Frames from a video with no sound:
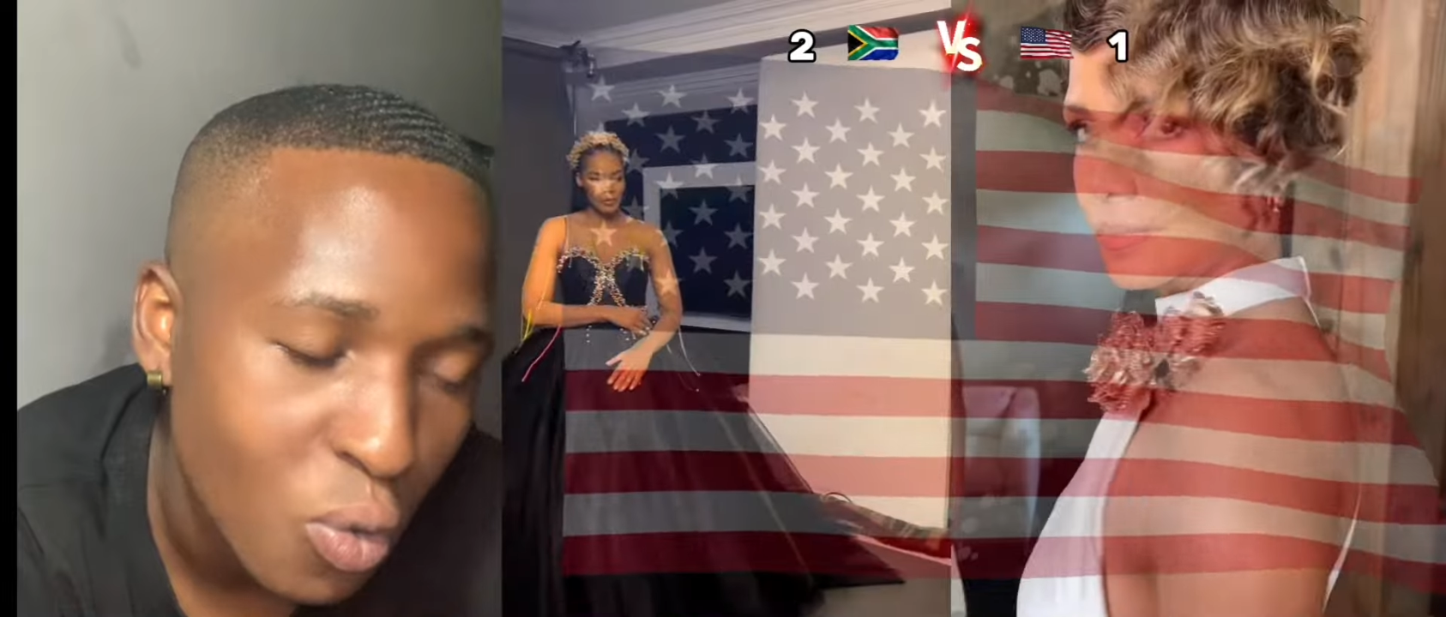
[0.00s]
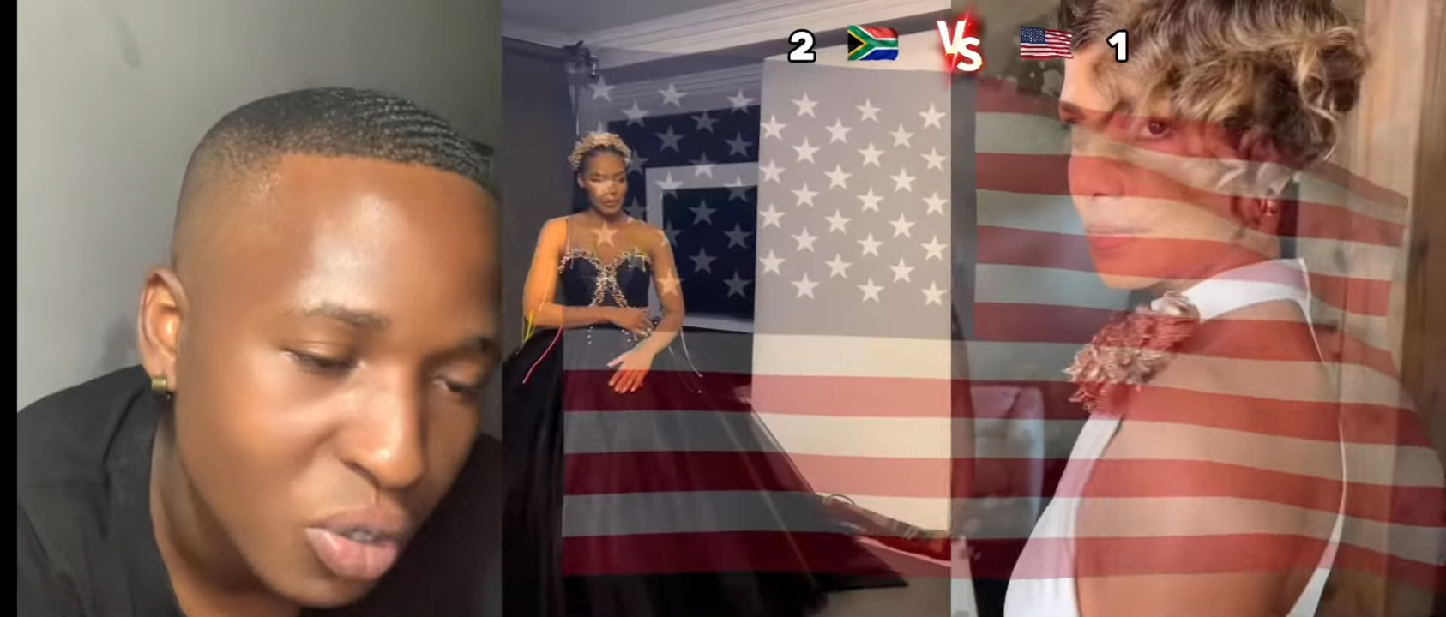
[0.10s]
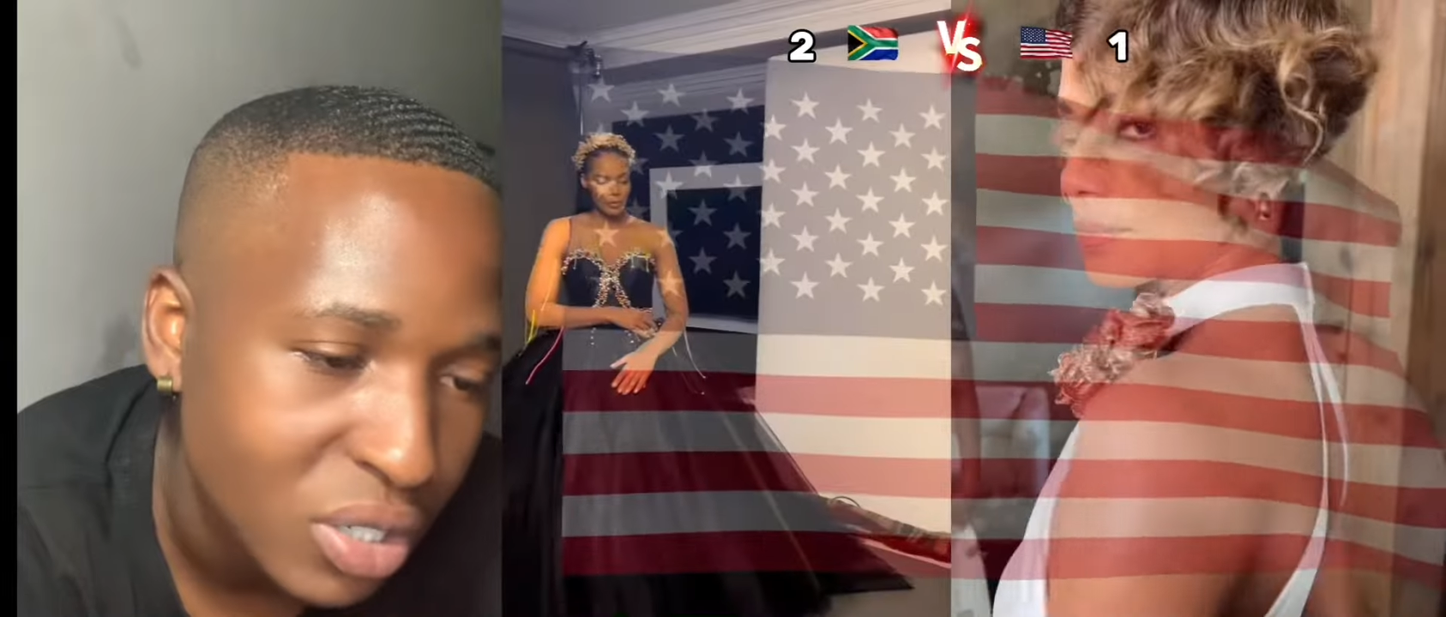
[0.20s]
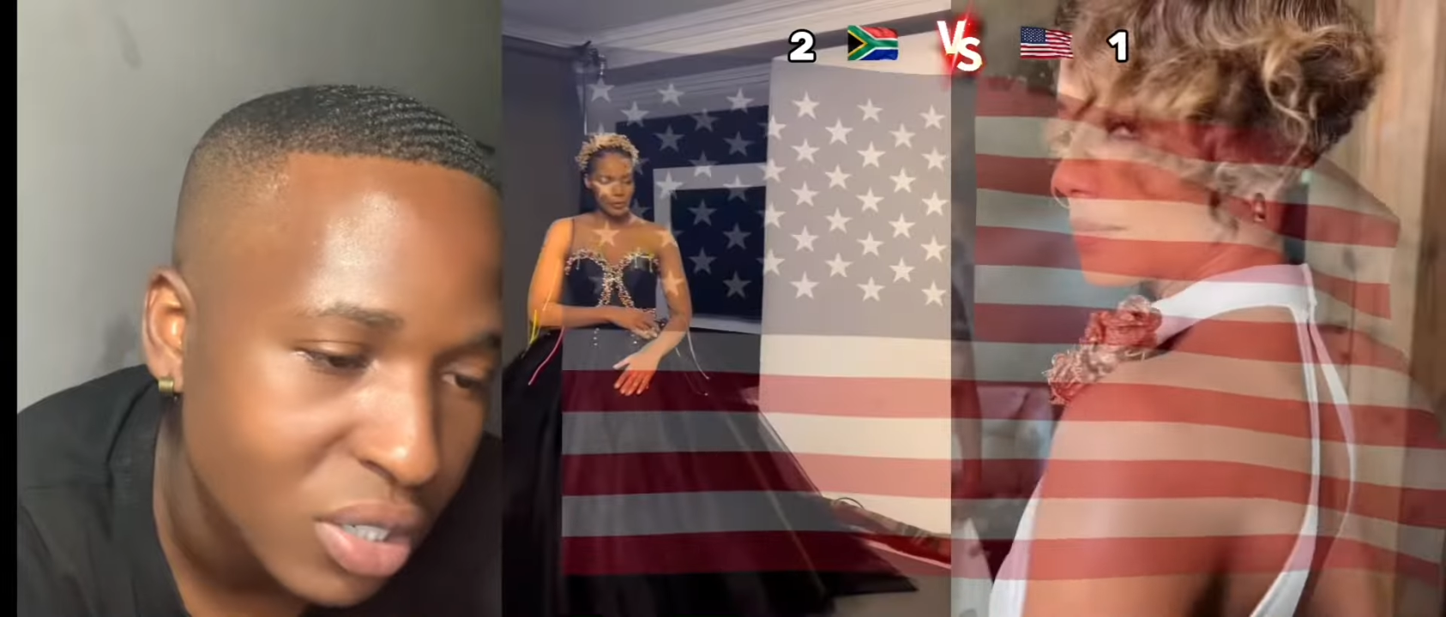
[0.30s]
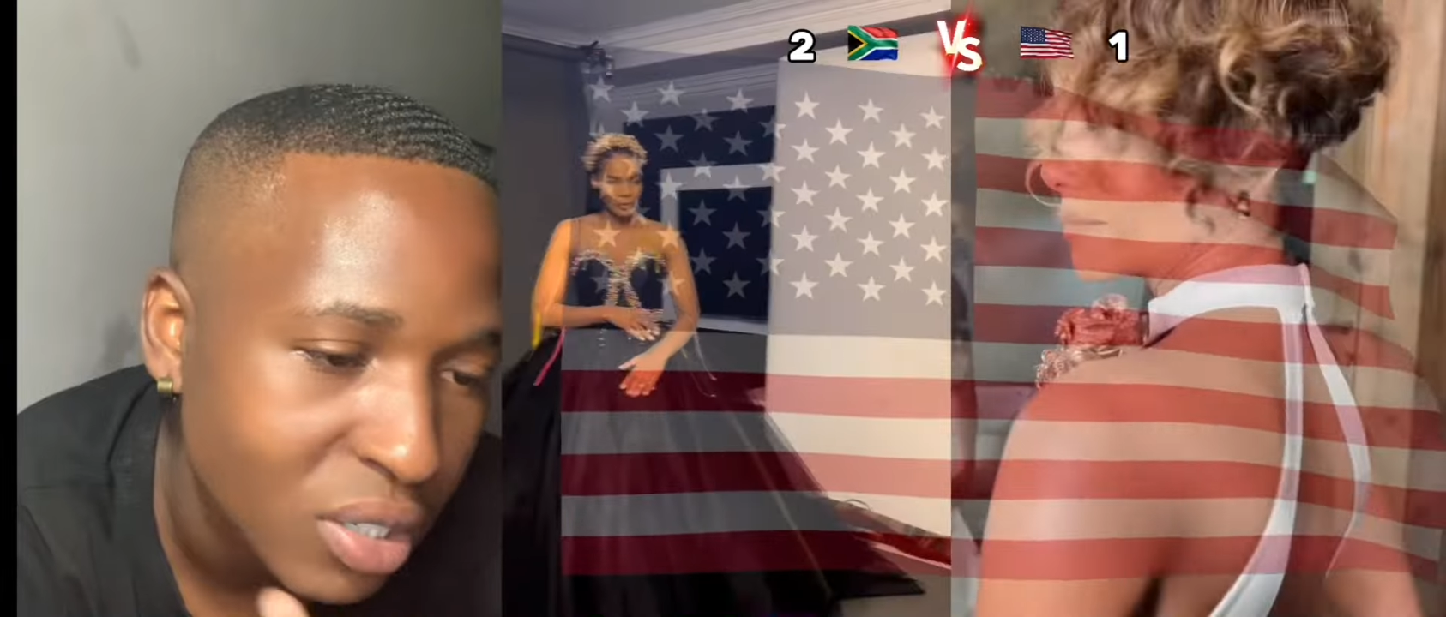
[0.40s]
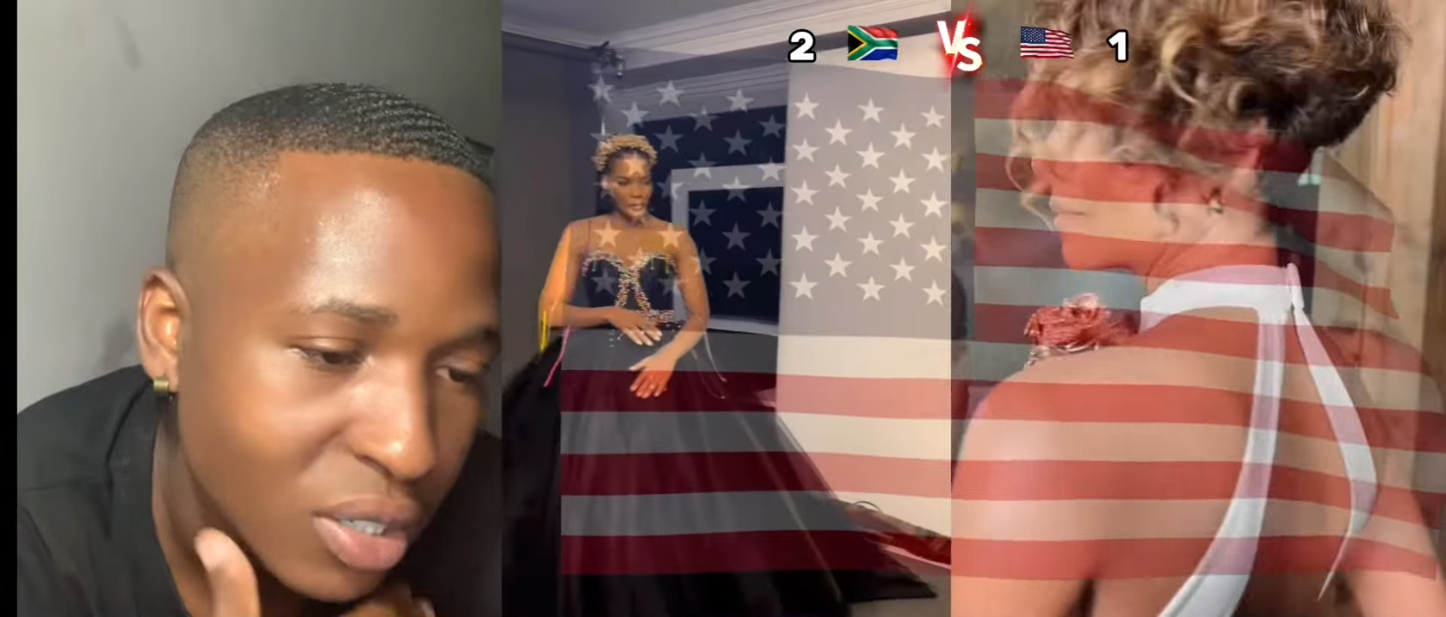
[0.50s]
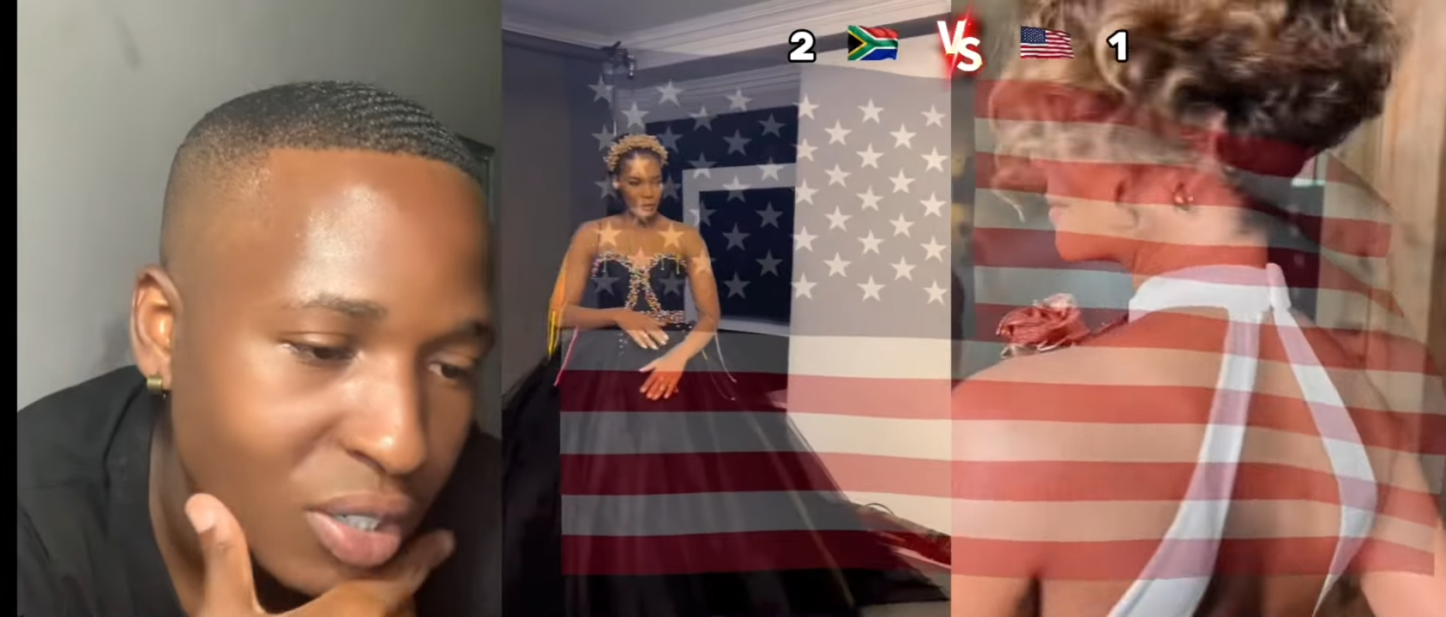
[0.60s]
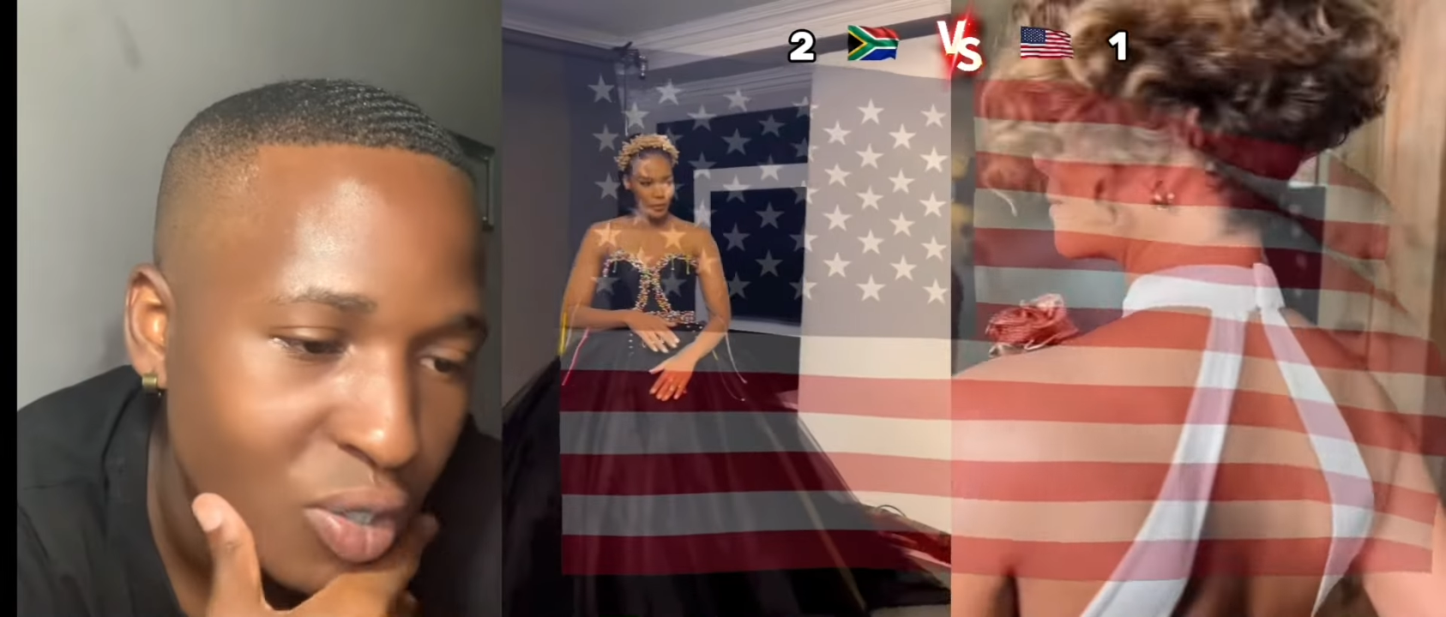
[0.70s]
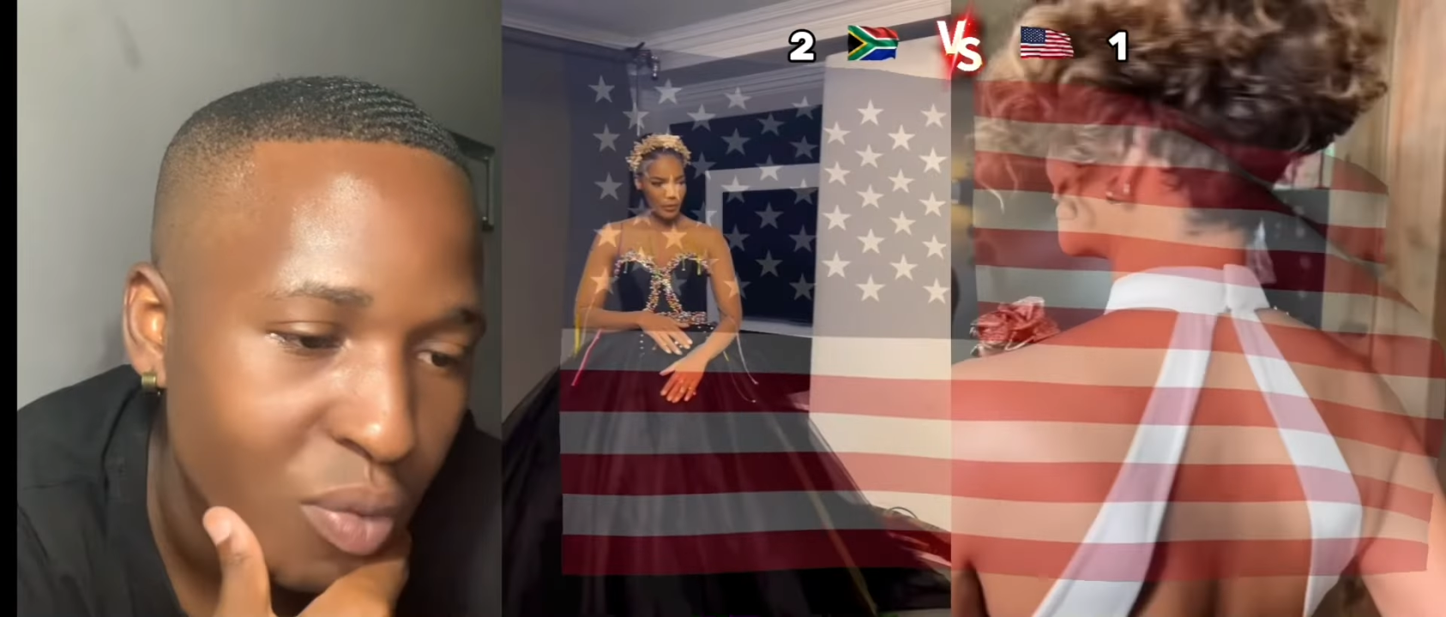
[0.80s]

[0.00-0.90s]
gorgeous.